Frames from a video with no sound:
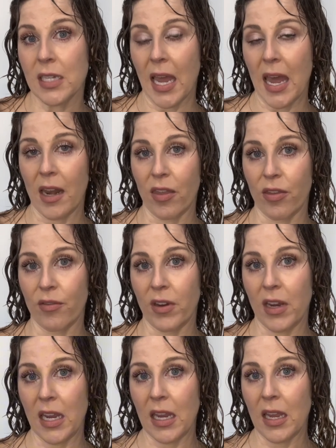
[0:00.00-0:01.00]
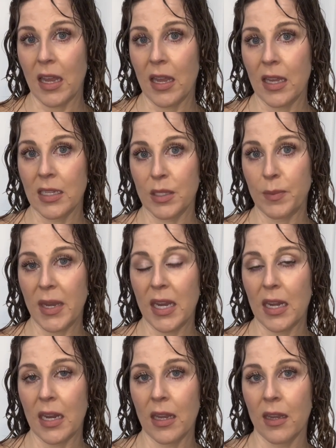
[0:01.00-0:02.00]
at a 3
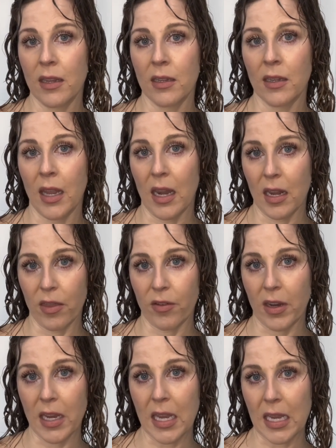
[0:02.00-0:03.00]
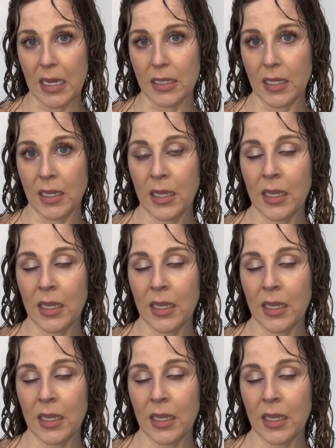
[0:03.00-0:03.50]
speed and a 3 heat,